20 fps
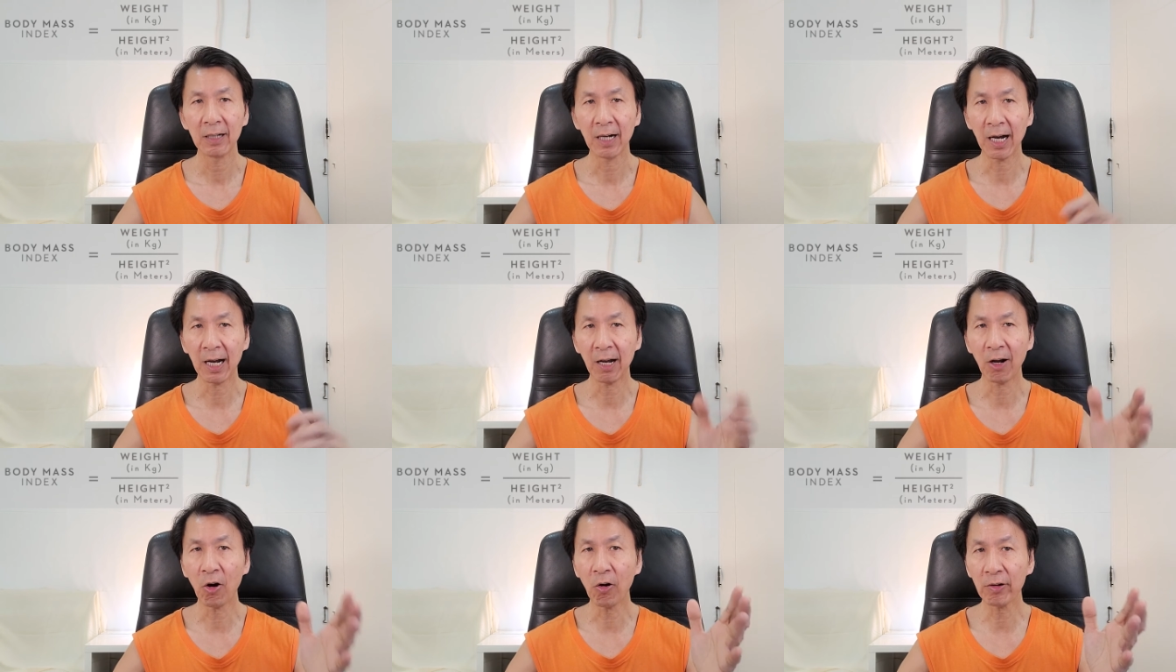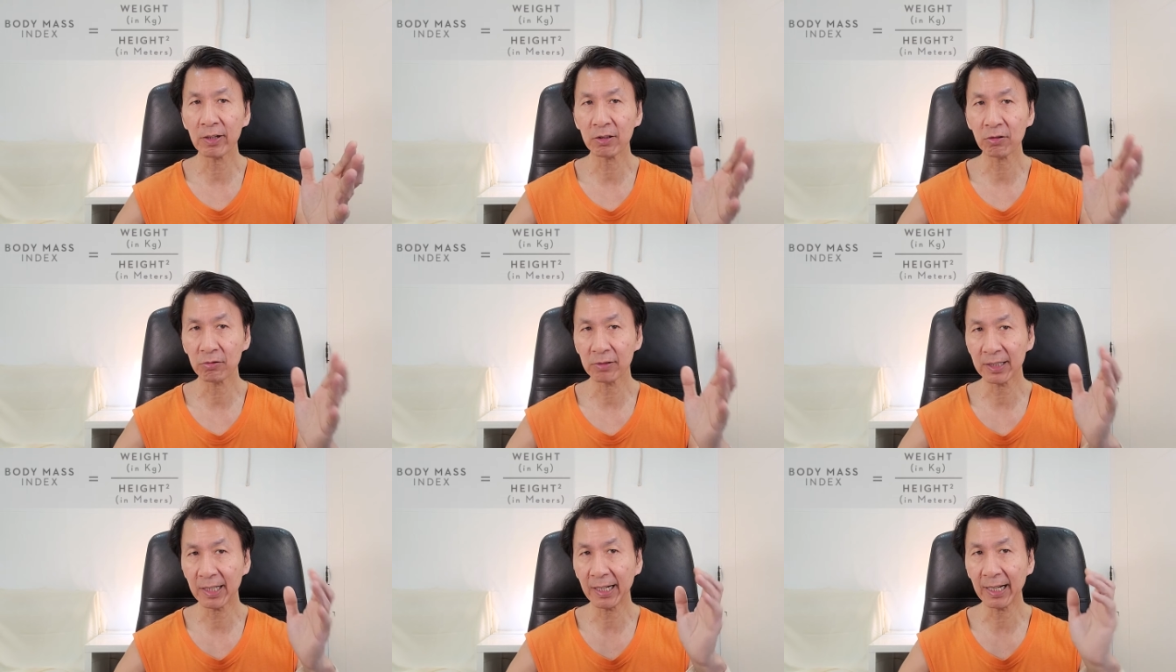I always
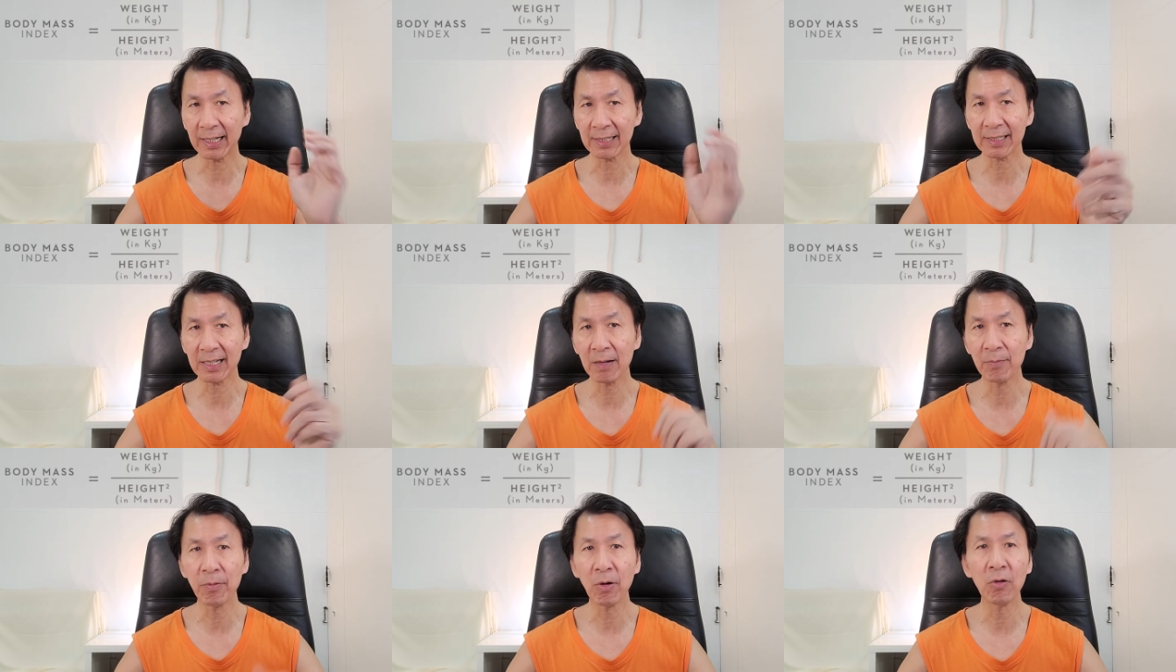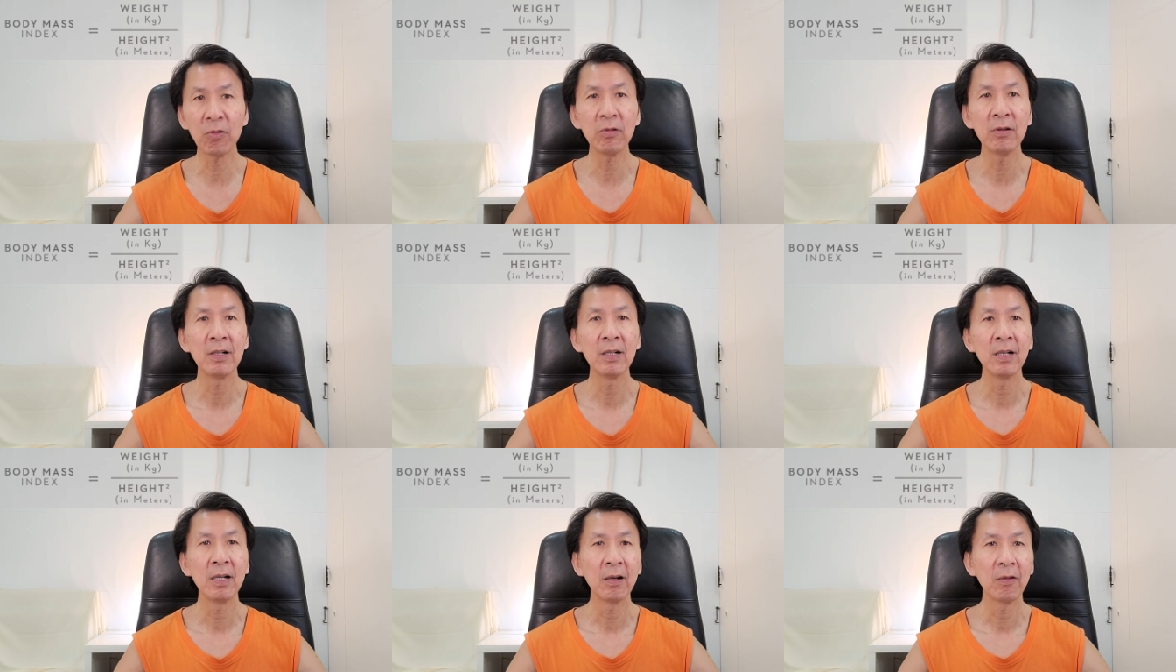will take a sample
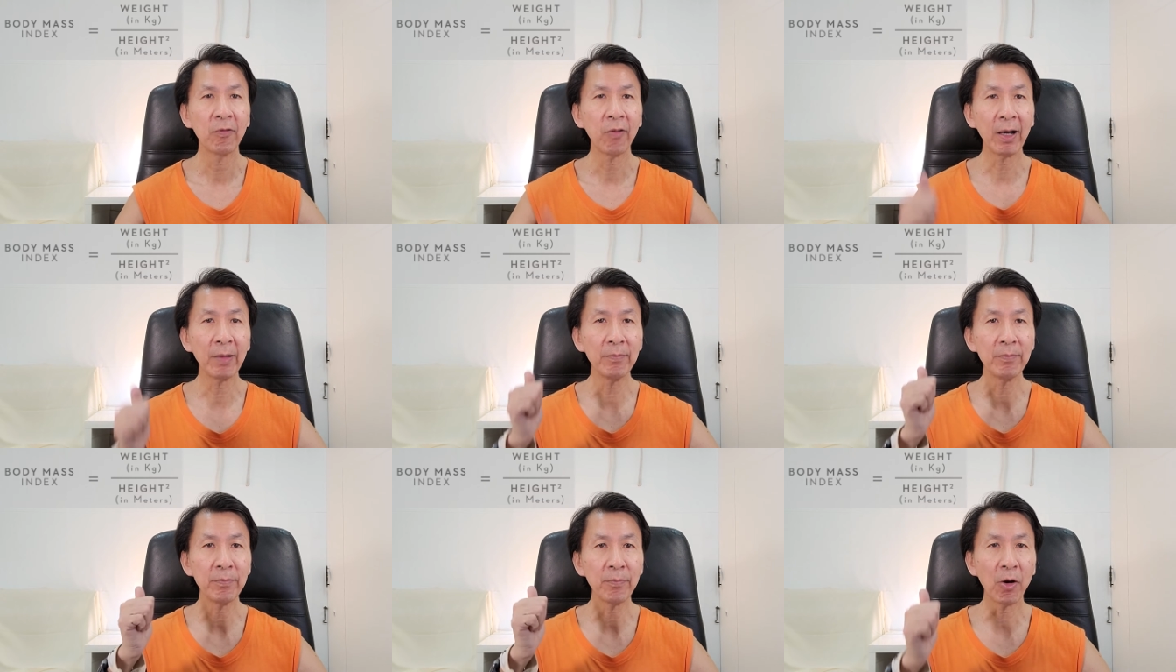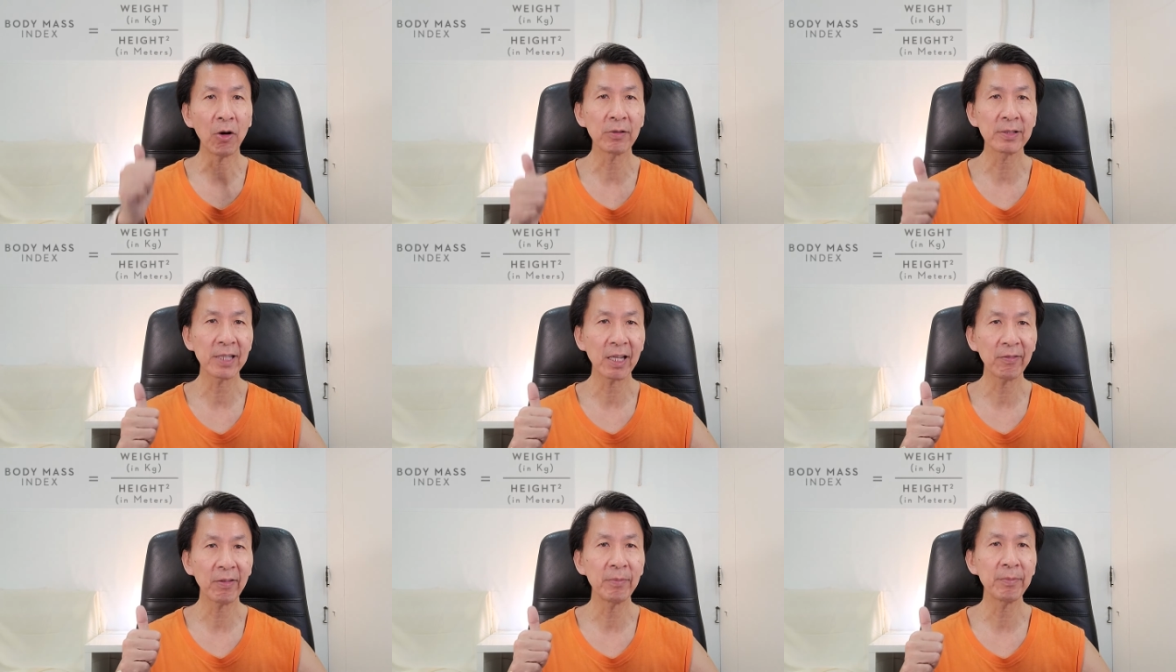
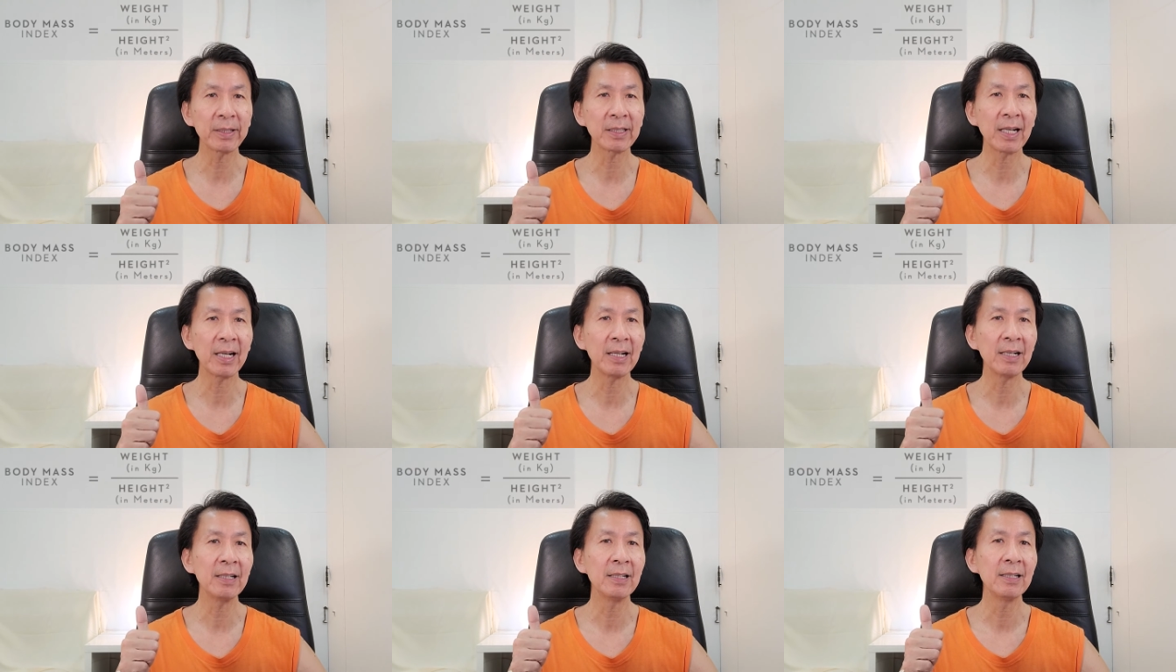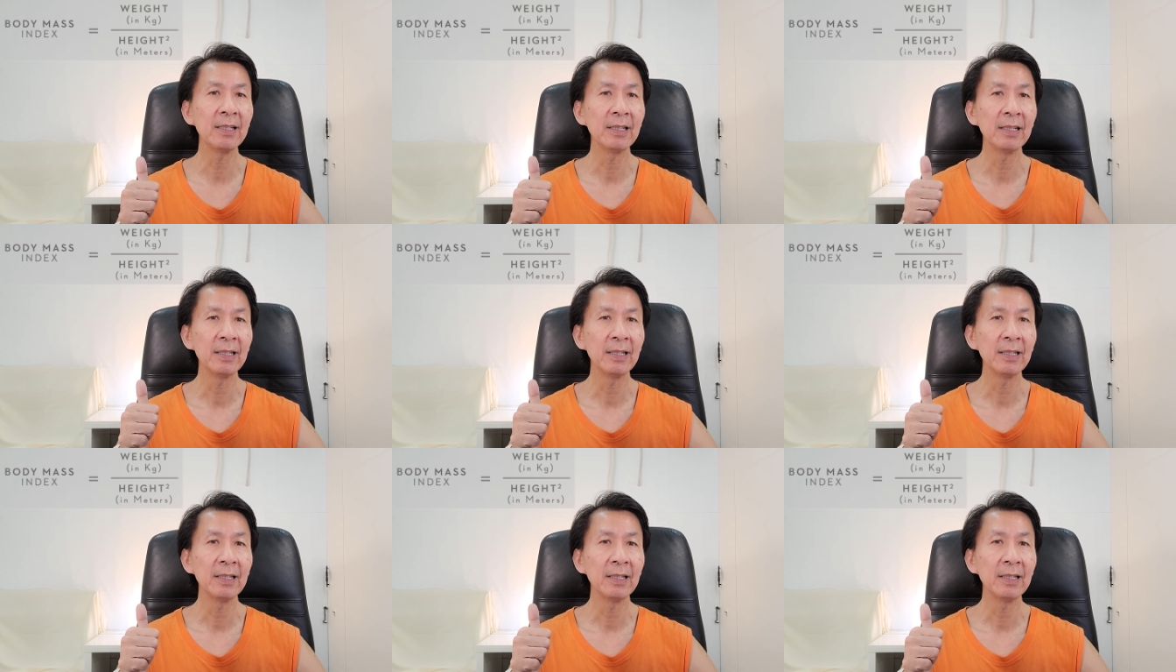1.7 meter